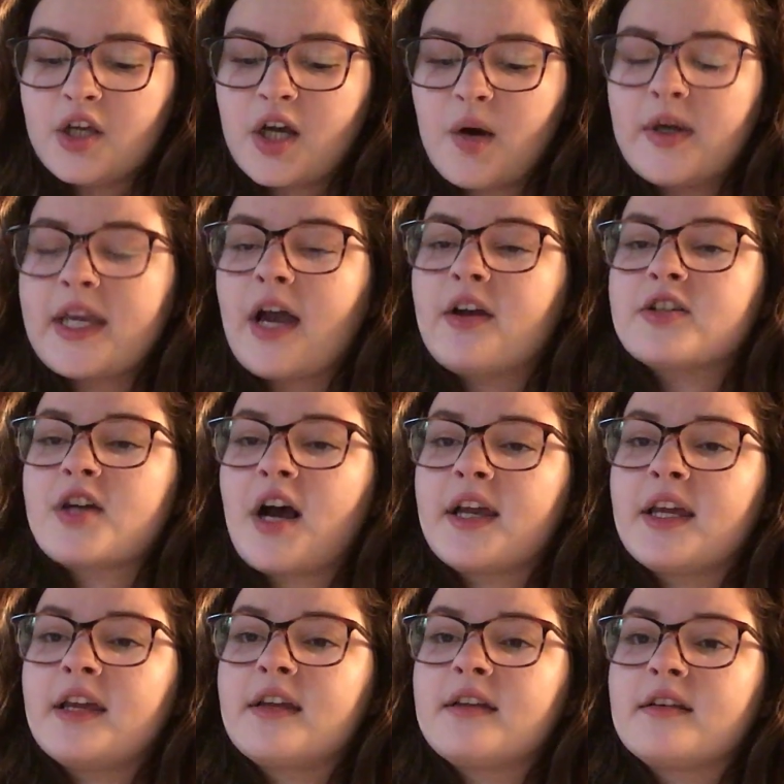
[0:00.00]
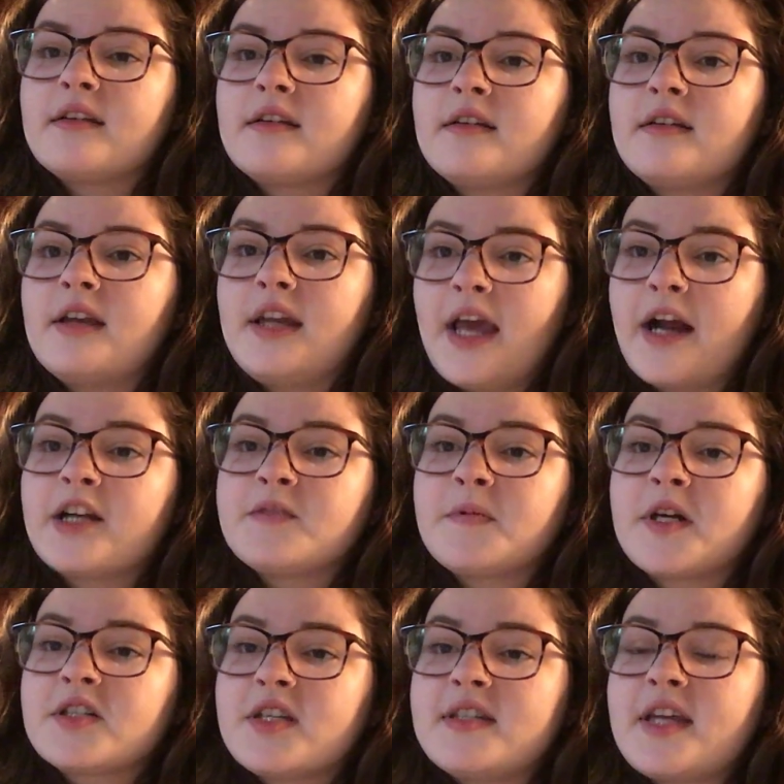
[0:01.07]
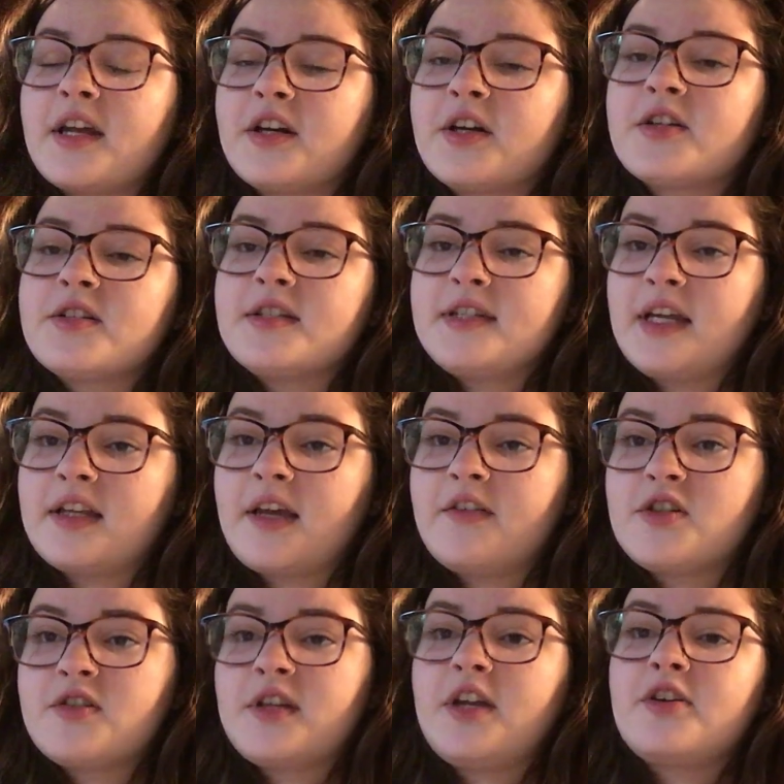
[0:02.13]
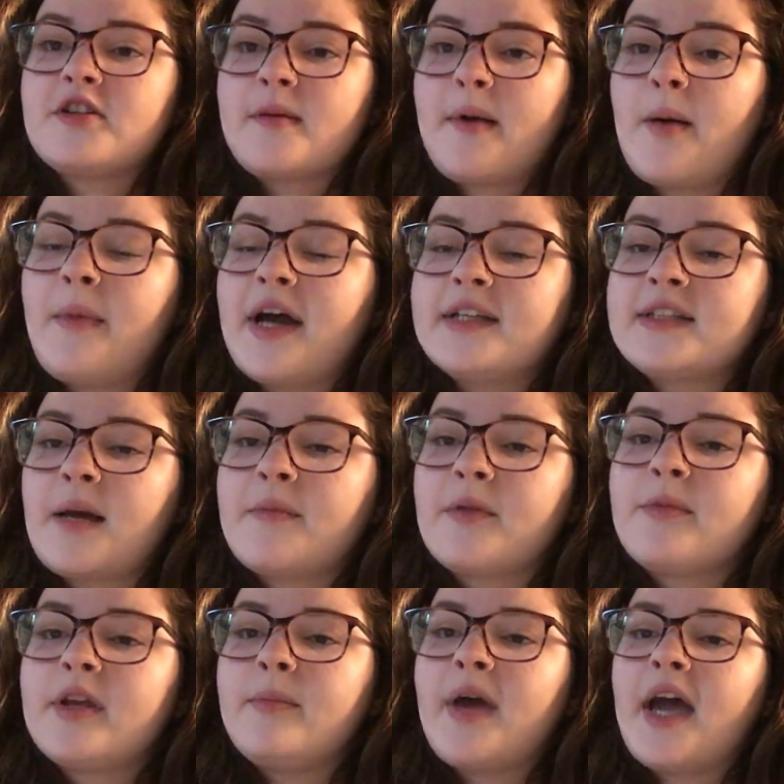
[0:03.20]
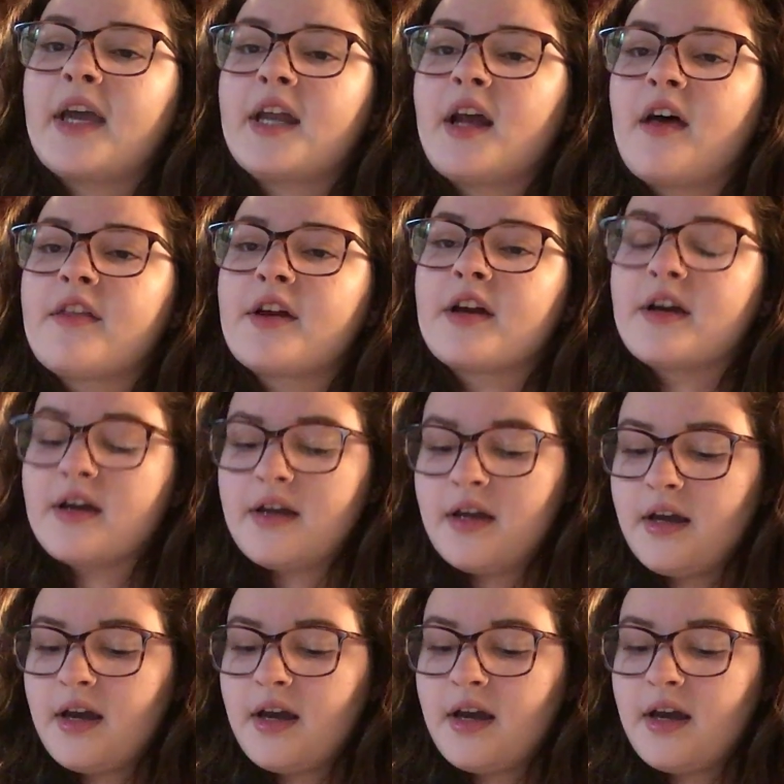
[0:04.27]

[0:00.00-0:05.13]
going out and talking in Harrisburg to senators and state legislators about my Stop the Bleed PAC and other